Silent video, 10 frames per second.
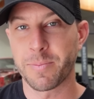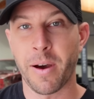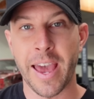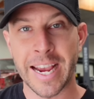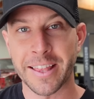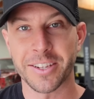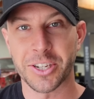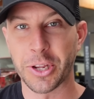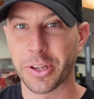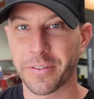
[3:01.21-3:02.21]
about hanging this in
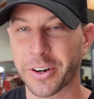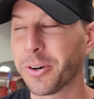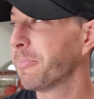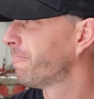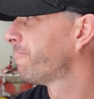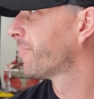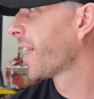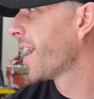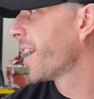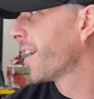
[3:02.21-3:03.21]
the living room?
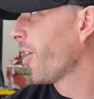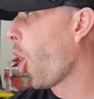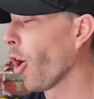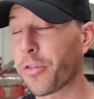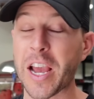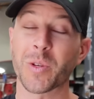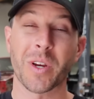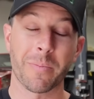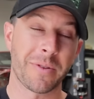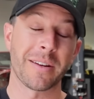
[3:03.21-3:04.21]
All things we
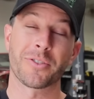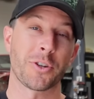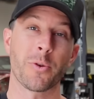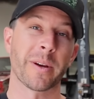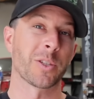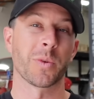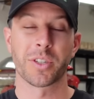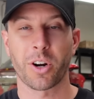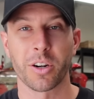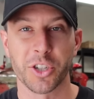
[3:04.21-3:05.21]
could potentially do, because once the
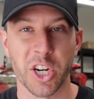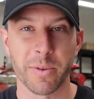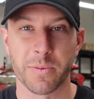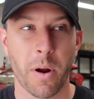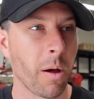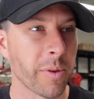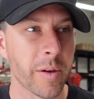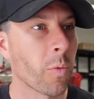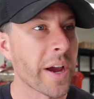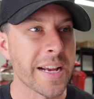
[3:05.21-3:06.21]
car is shipped, it
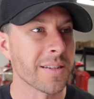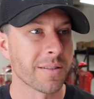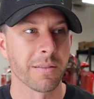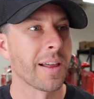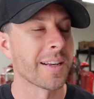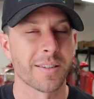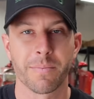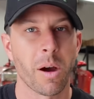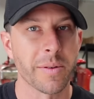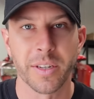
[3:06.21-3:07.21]
weighs less than
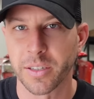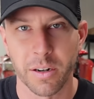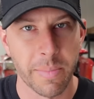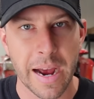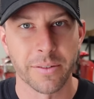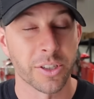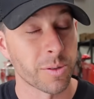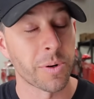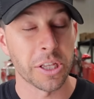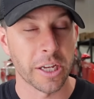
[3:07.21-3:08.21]
probably 600 pounds. It's a
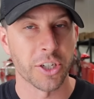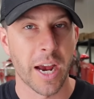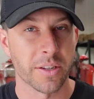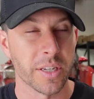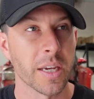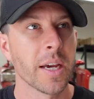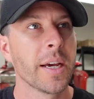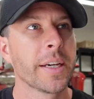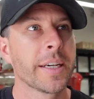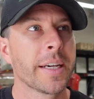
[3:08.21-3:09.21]
pretty light chassis.
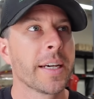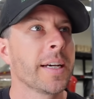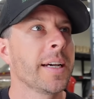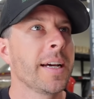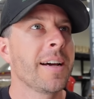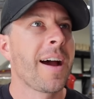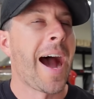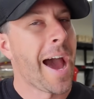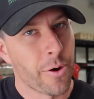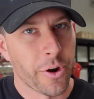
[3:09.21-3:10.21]

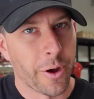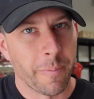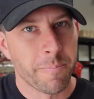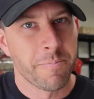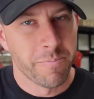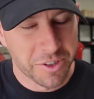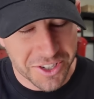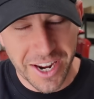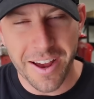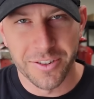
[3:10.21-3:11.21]
I don't know. Let's
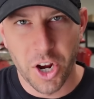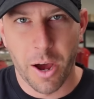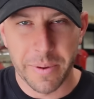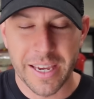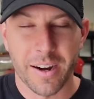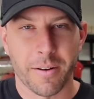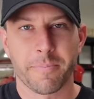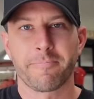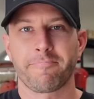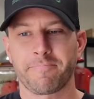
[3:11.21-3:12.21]
stay on topic here.
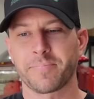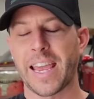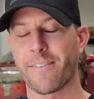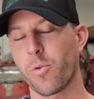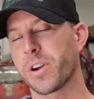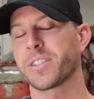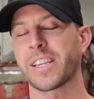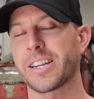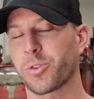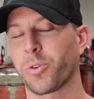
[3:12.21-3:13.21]
Everyone is
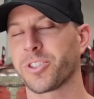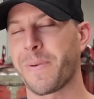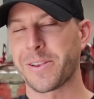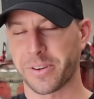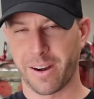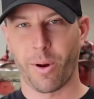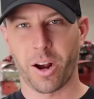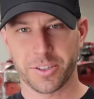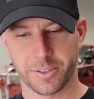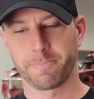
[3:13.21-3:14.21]
leaning towards manual
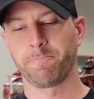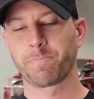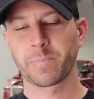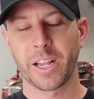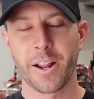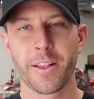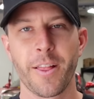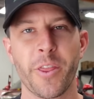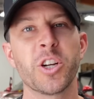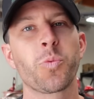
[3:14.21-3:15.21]
gearbox.
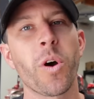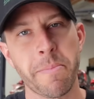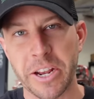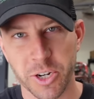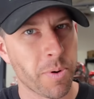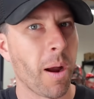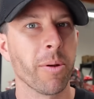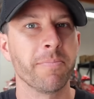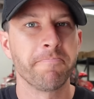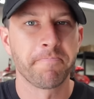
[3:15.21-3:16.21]
There's one major problem.